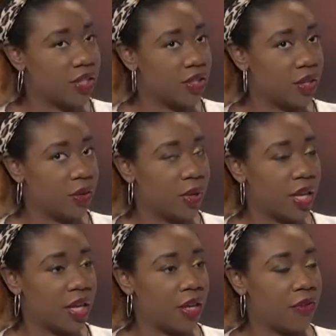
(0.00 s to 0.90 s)
So,
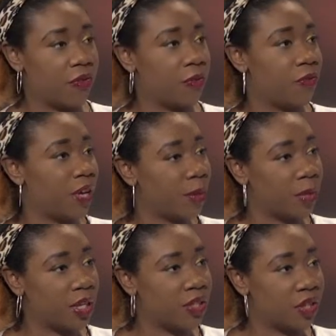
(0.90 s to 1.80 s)
if
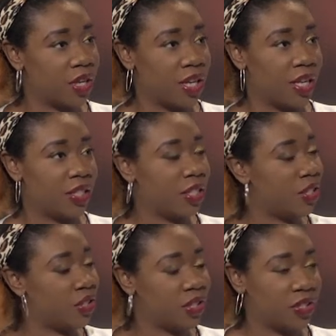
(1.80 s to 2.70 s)
families and
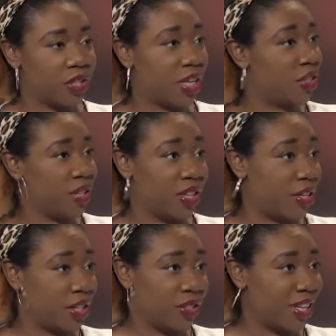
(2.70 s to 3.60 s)
teachers and edu other
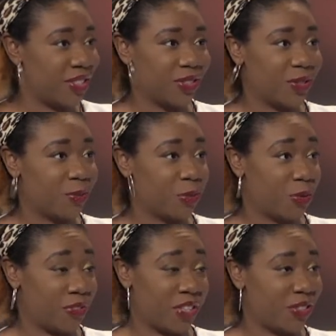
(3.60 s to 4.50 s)
educational
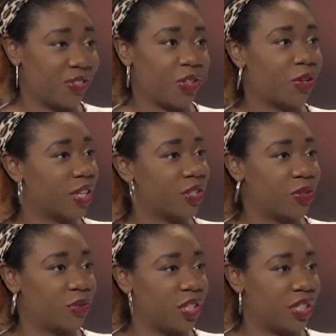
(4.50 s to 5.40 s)
professionals are looking
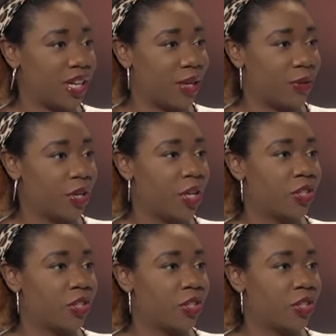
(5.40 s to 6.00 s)
to reach out